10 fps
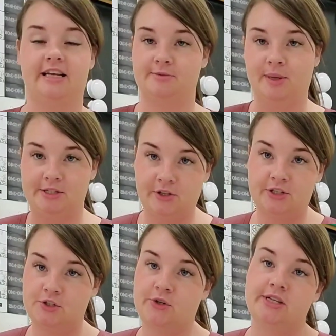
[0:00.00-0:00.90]
explained to
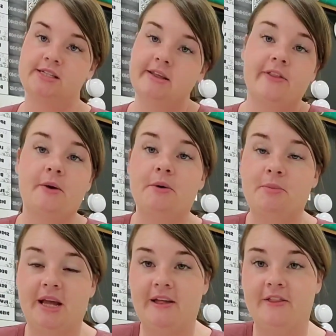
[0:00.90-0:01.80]
the students that they would
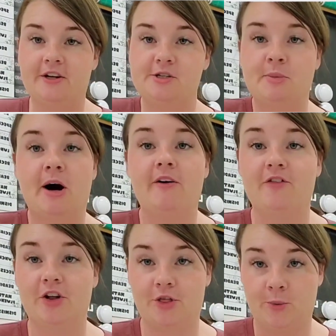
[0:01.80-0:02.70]
be in their spot
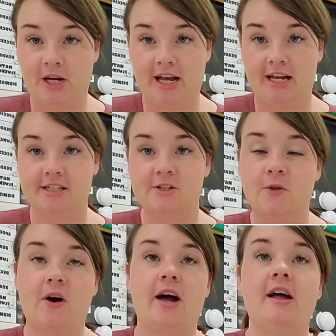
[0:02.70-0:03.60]
for 3 days so
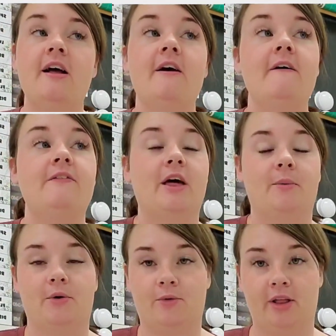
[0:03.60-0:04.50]
that they
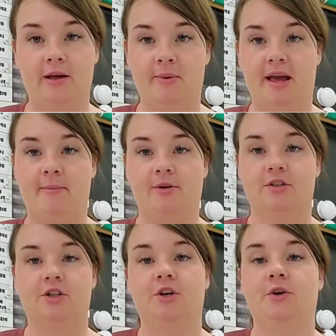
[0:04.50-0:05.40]
would really be able
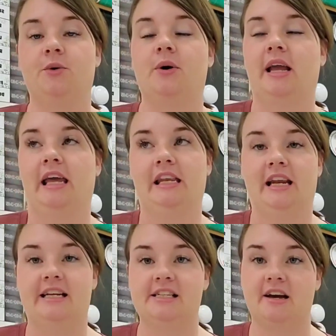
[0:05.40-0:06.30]
to get an
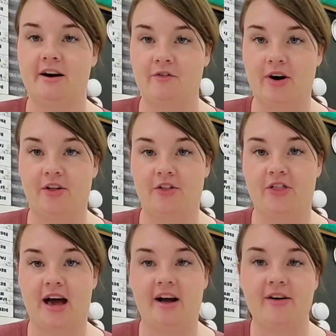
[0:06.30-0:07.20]
idea of whether
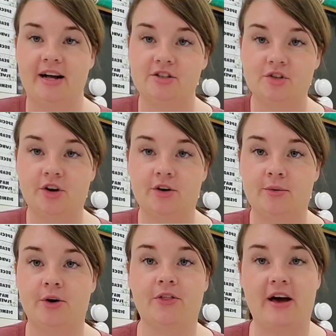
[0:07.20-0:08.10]
that classroom
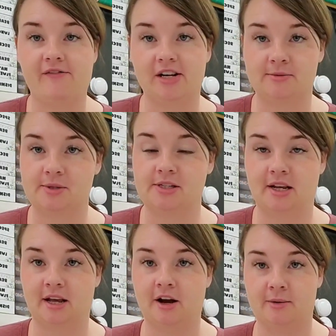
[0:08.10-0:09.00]
or that flexible
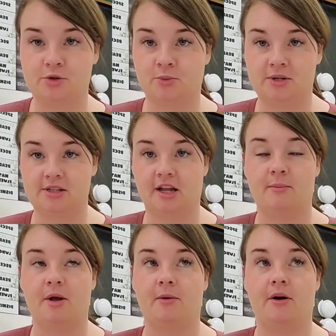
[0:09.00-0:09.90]
seating option was going to
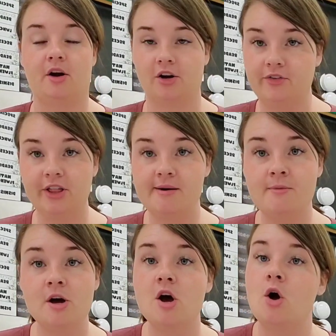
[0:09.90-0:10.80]
be good for
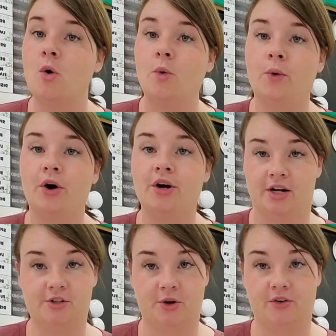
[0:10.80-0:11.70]
them or
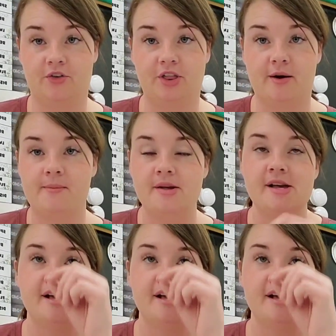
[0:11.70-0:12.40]
not so good for them.